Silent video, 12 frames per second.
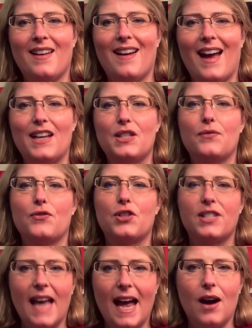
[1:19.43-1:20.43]
As for
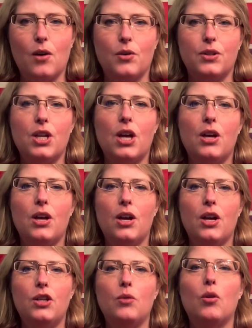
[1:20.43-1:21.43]
sound,
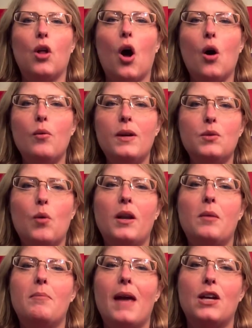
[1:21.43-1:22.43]
you will always want to
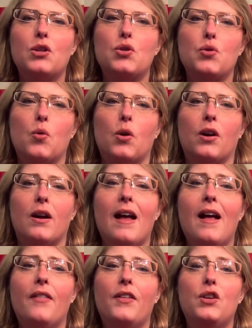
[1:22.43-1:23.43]
make sure
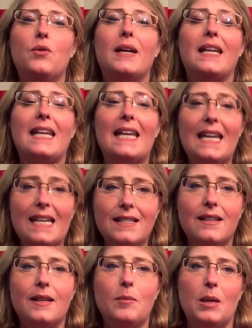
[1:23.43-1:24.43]
that you can
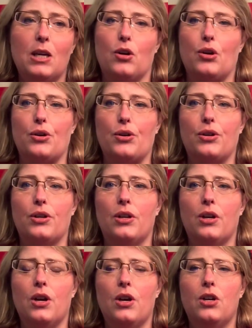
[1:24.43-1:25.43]
easily be heard.
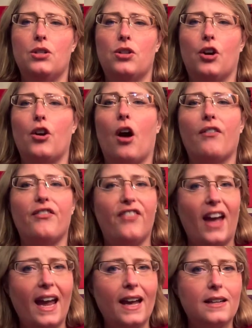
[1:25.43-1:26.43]
Turn off
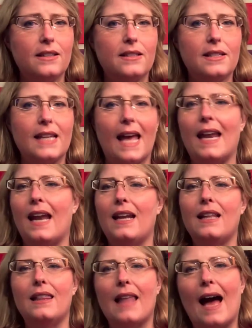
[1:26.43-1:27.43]
fans and
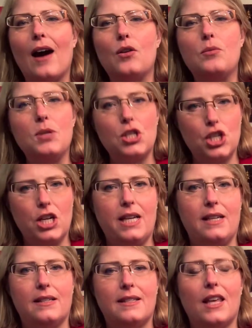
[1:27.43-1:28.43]
any loud
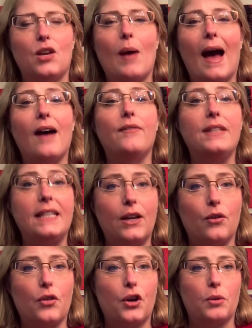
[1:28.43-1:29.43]
machines that you have
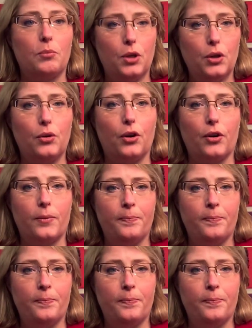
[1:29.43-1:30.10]
near the computer.